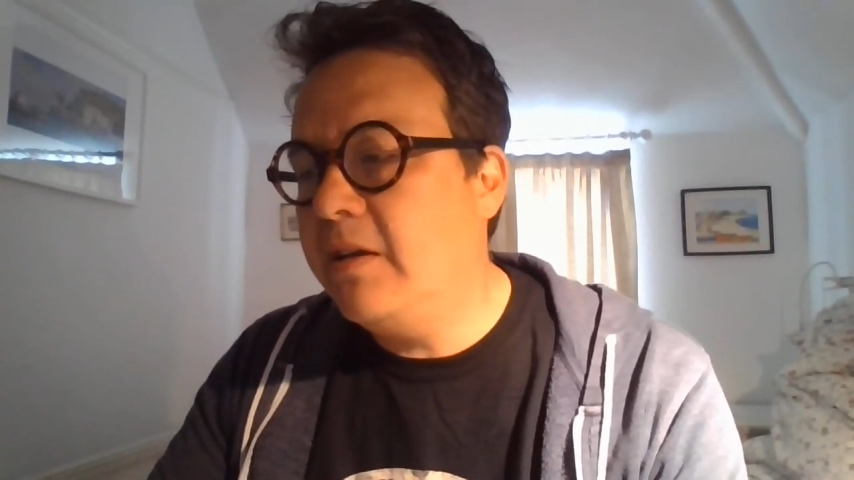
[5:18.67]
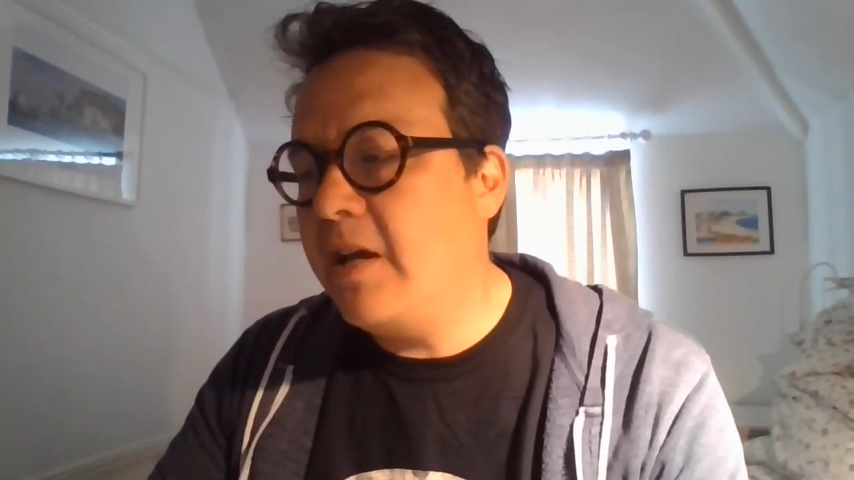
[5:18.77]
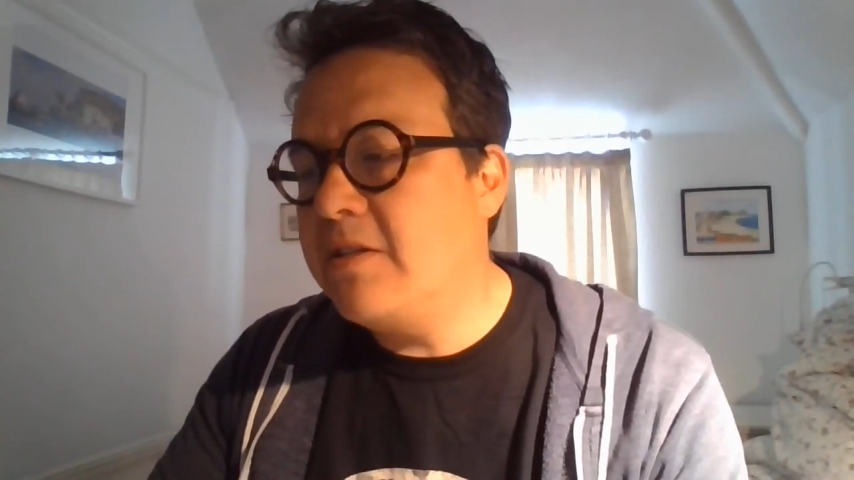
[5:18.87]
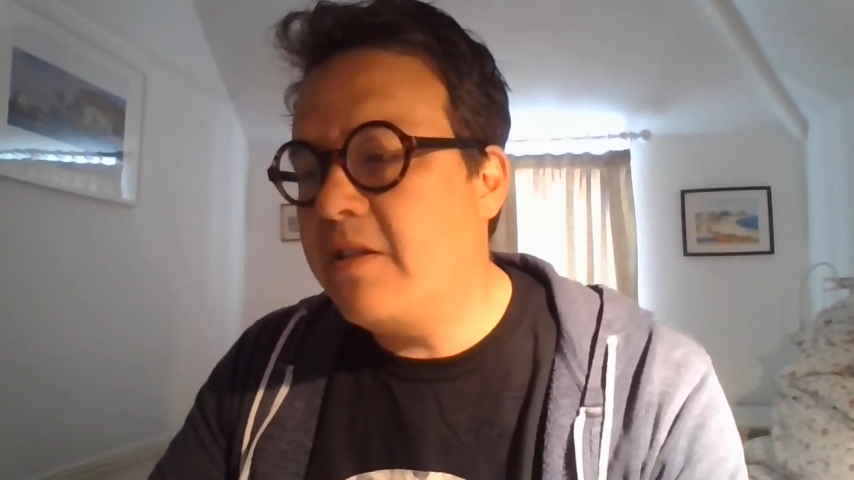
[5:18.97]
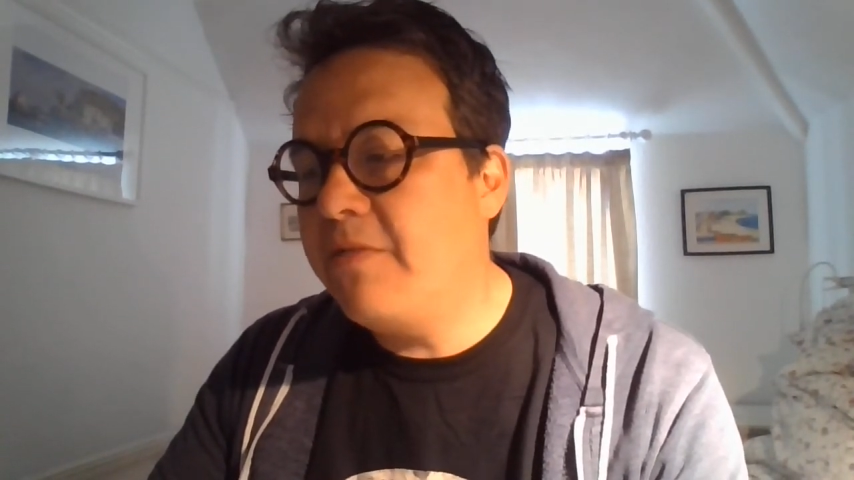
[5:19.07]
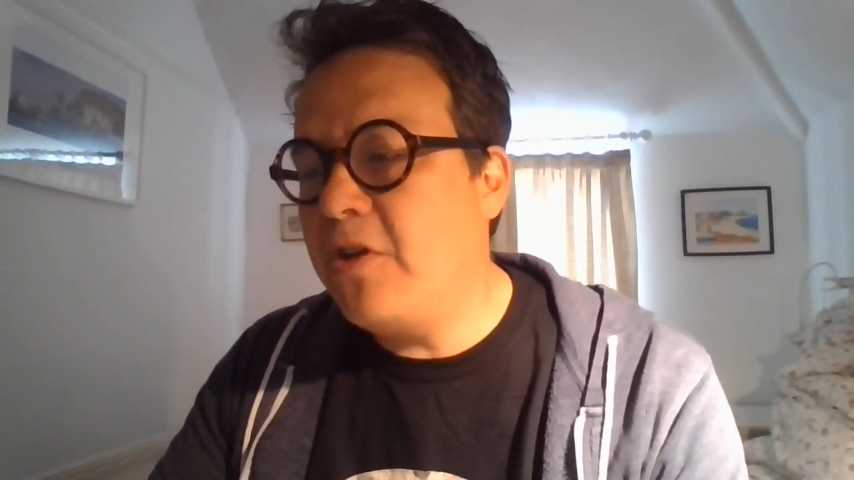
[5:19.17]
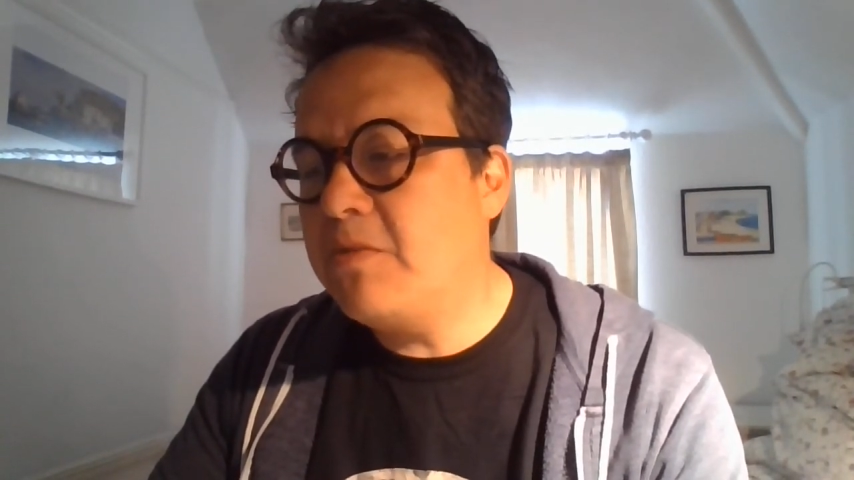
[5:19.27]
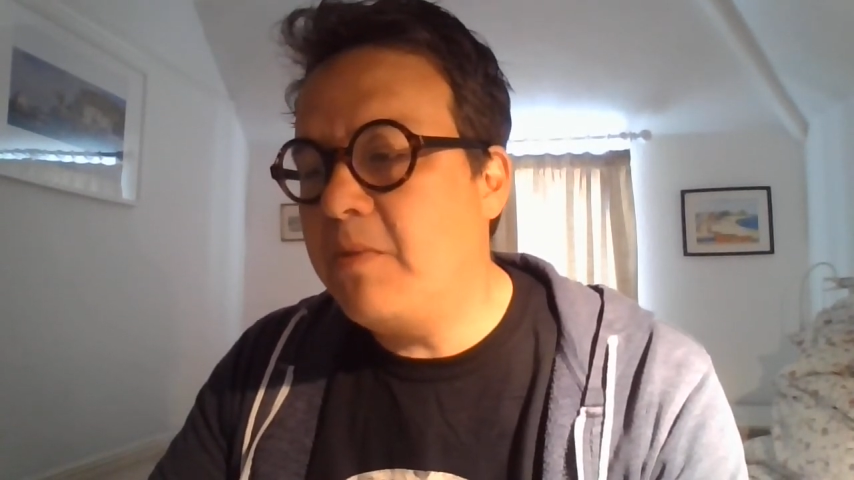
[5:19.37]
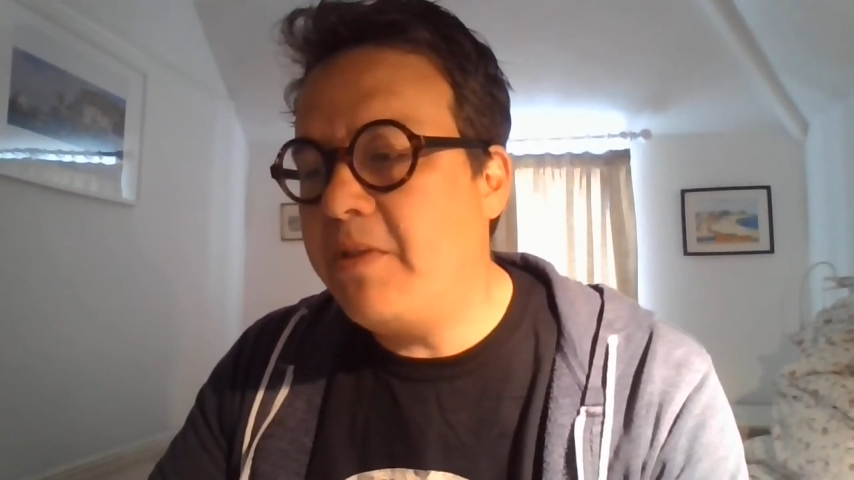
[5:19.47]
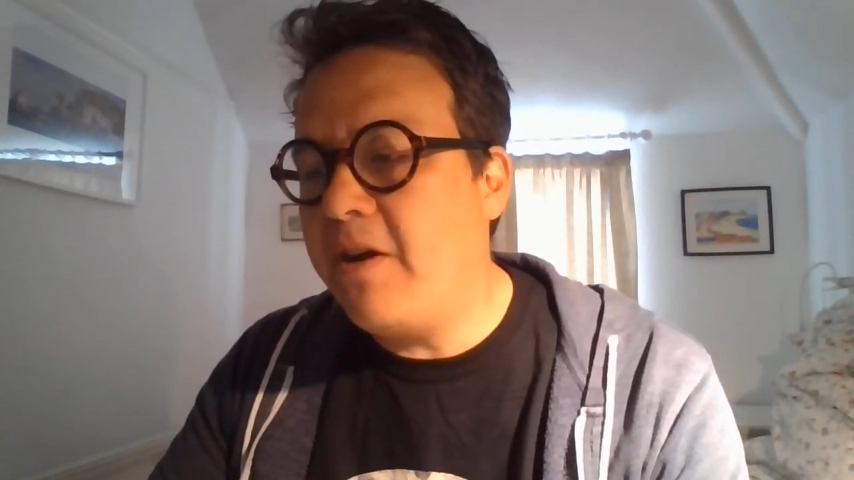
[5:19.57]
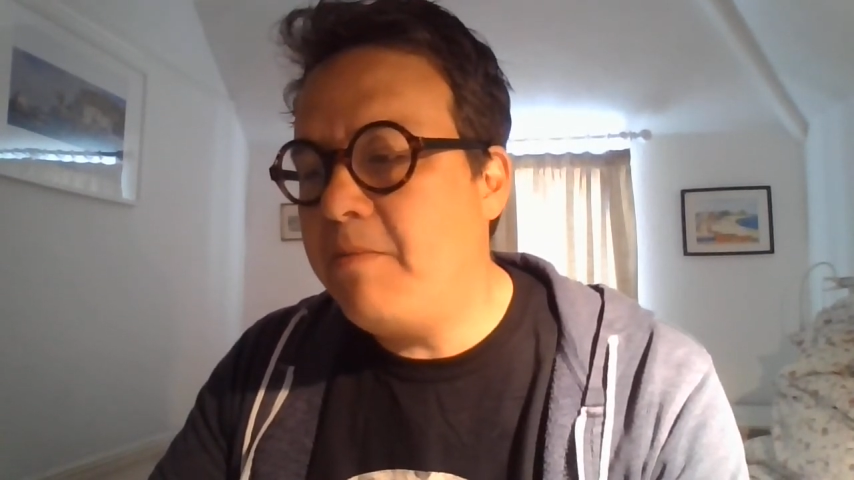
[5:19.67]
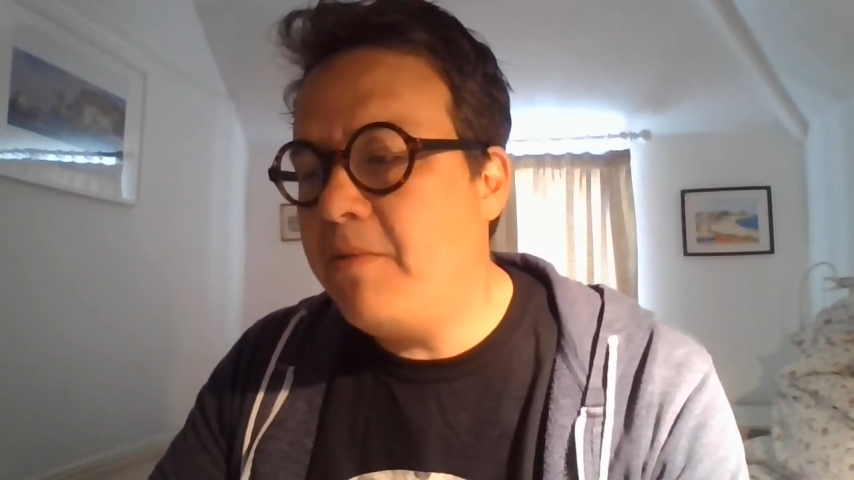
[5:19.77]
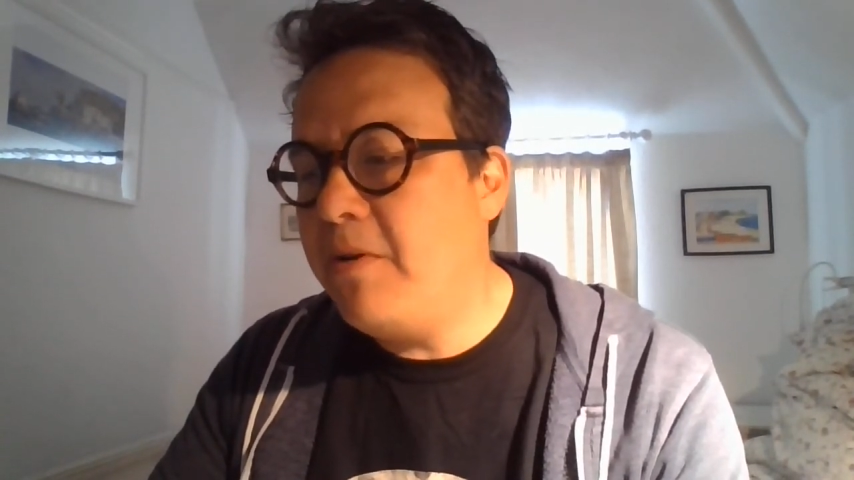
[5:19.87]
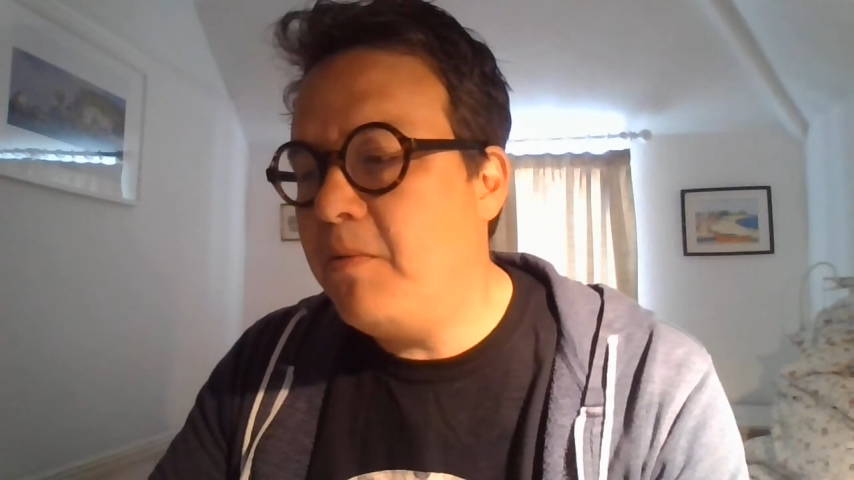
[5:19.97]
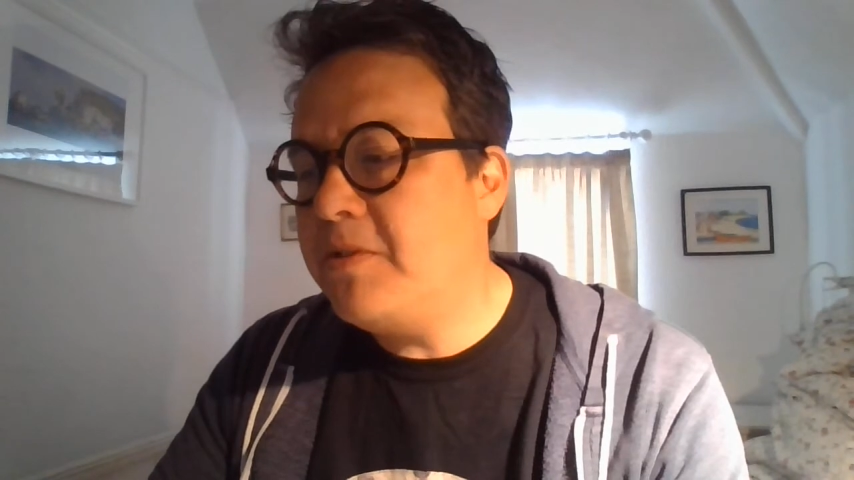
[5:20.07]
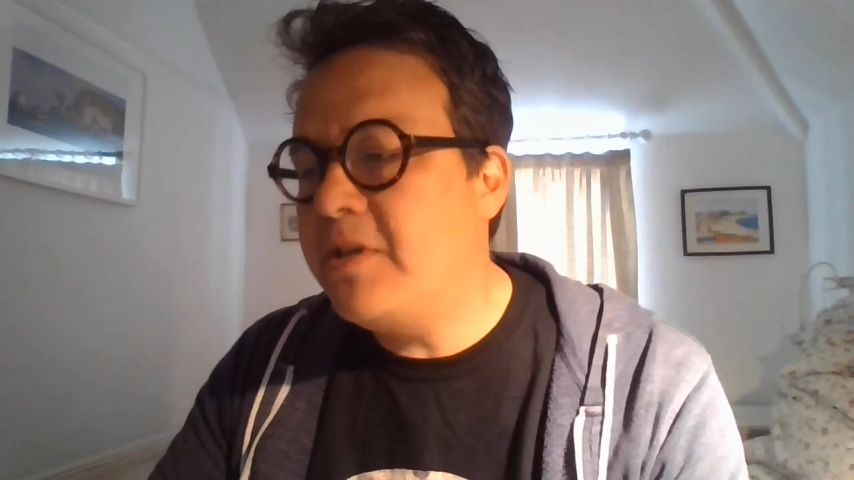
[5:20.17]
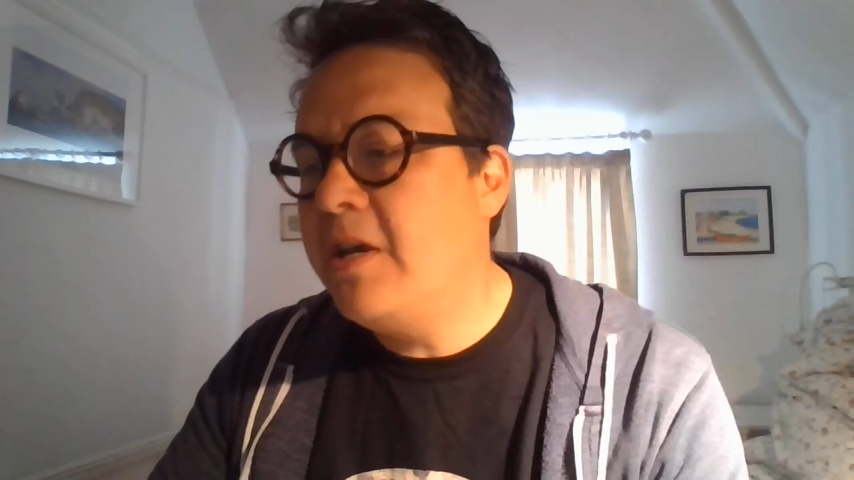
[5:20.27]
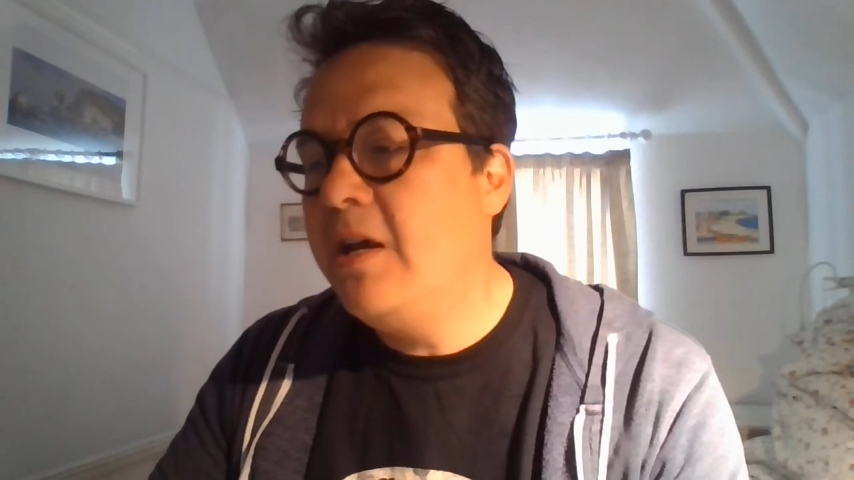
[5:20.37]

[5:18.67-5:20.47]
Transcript: Okay, so the first one that I put was